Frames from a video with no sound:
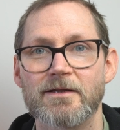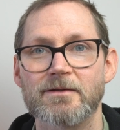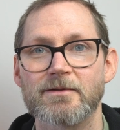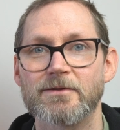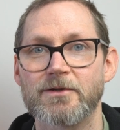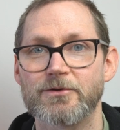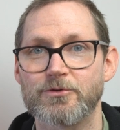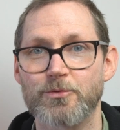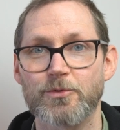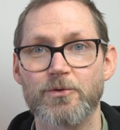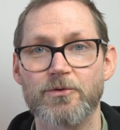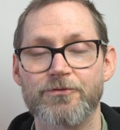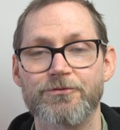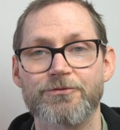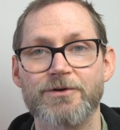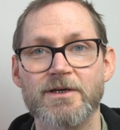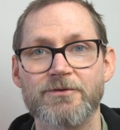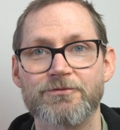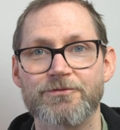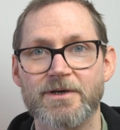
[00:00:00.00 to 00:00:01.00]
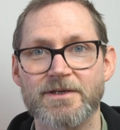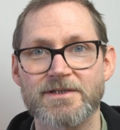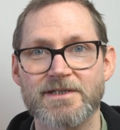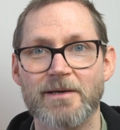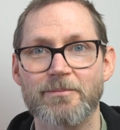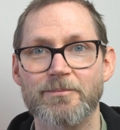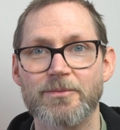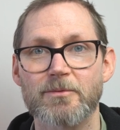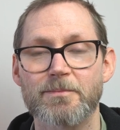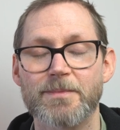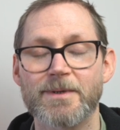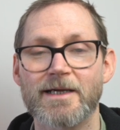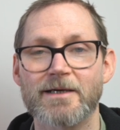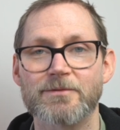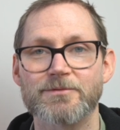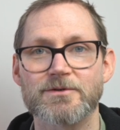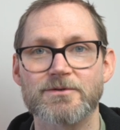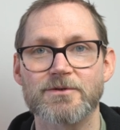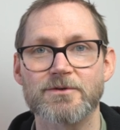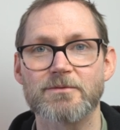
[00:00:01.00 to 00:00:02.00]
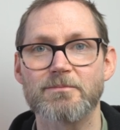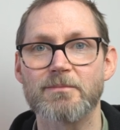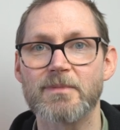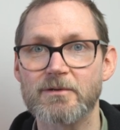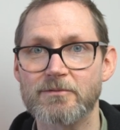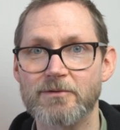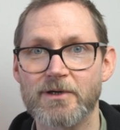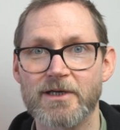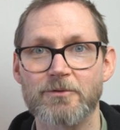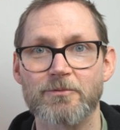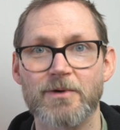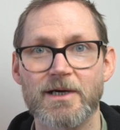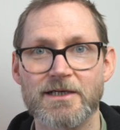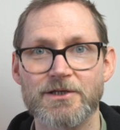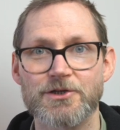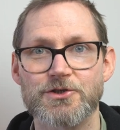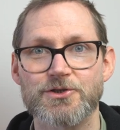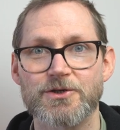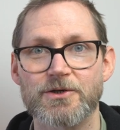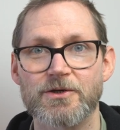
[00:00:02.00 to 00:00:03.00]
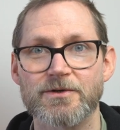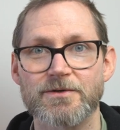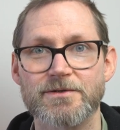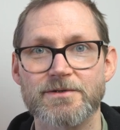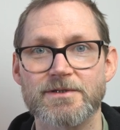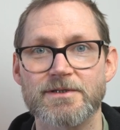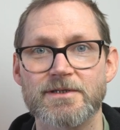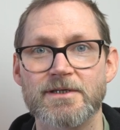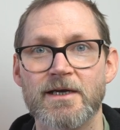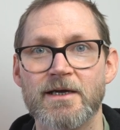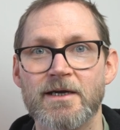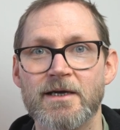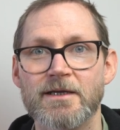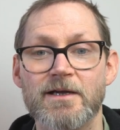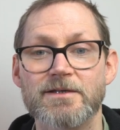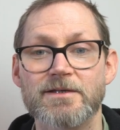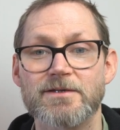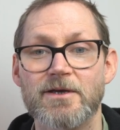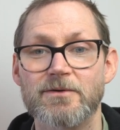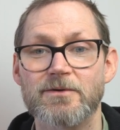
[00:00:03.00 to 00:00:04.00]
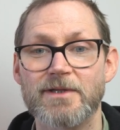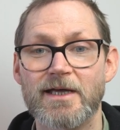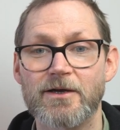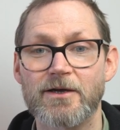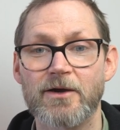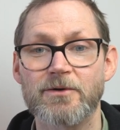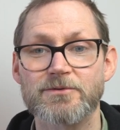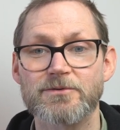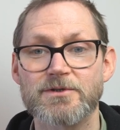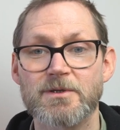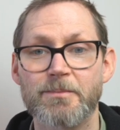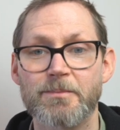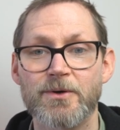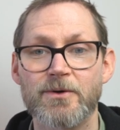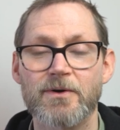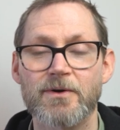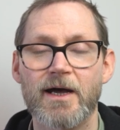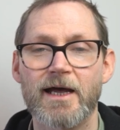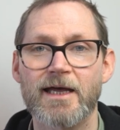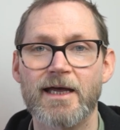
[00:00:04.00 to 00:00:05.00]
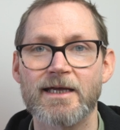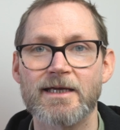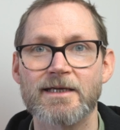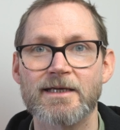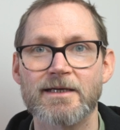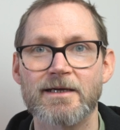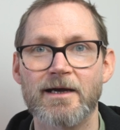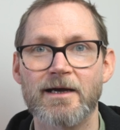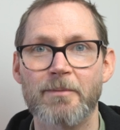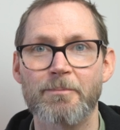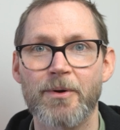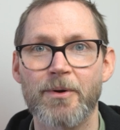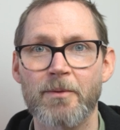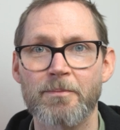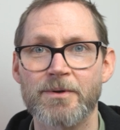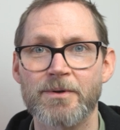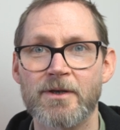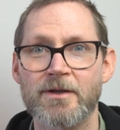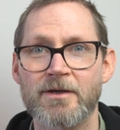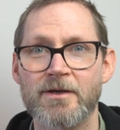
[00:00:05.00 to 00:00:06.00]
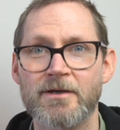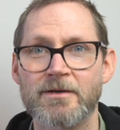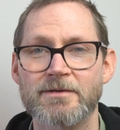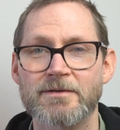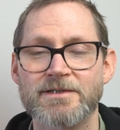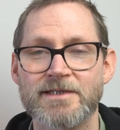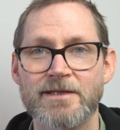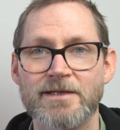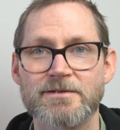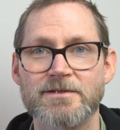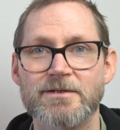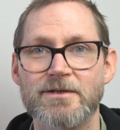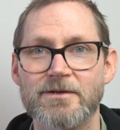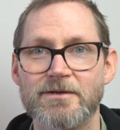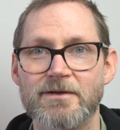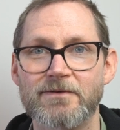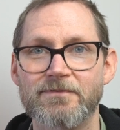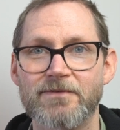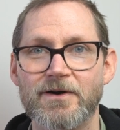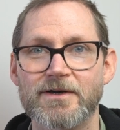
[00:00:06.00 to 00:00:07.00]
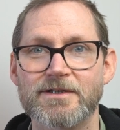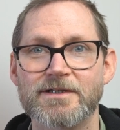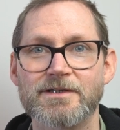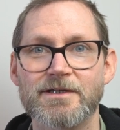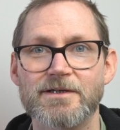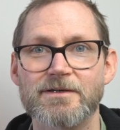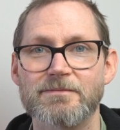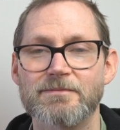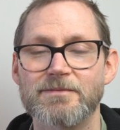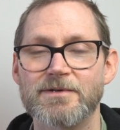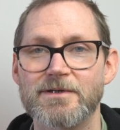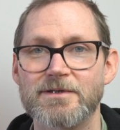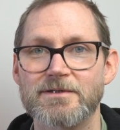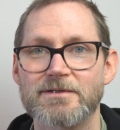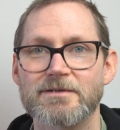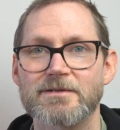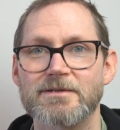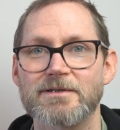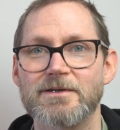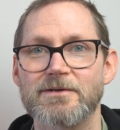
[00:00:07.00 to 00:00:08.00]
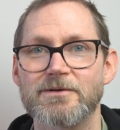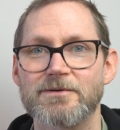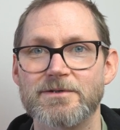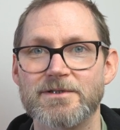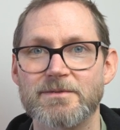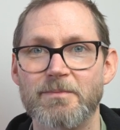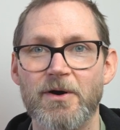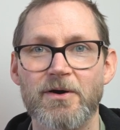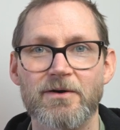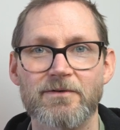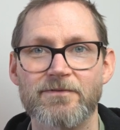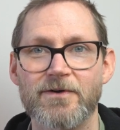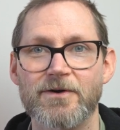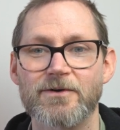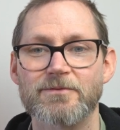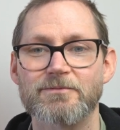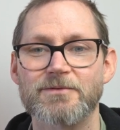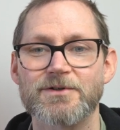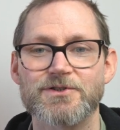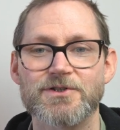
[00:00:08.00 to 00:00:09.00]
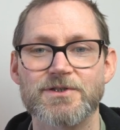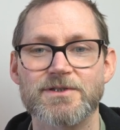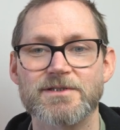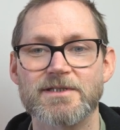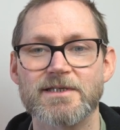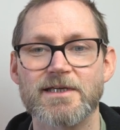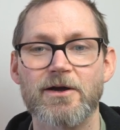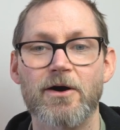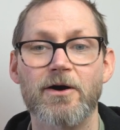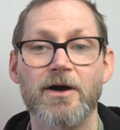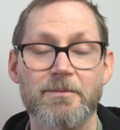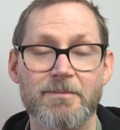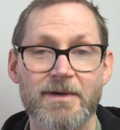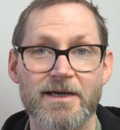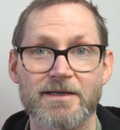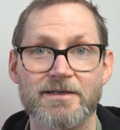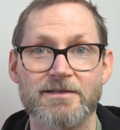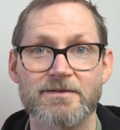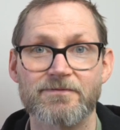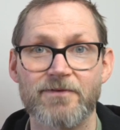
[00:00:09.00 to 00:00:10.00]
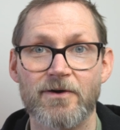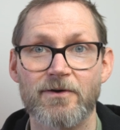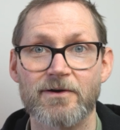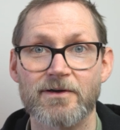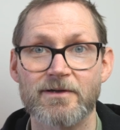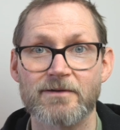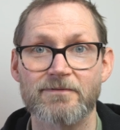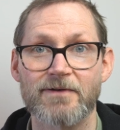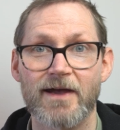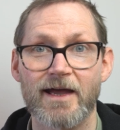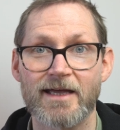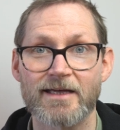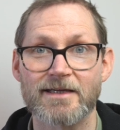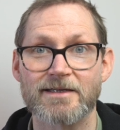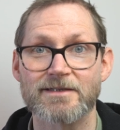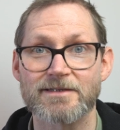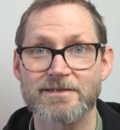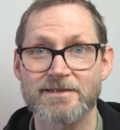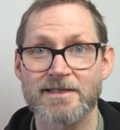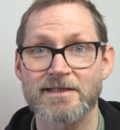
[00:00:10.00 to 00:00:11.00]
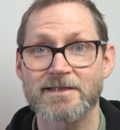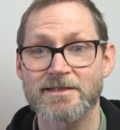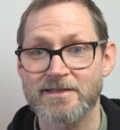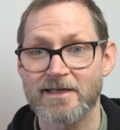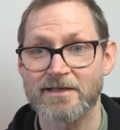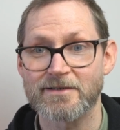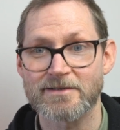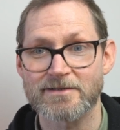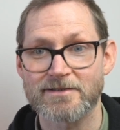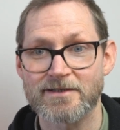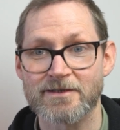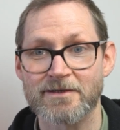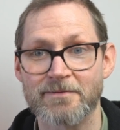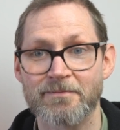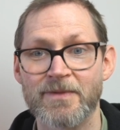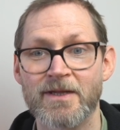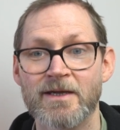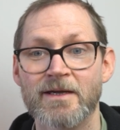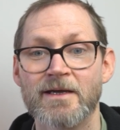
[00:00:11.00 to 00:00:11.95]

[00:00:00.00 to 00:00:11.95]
the Dwarf 3, for example, been able to do Milky Way shots. So they're going to put a, a popular sensor that you find in your, your smartphone, which is the IMX586 sensor,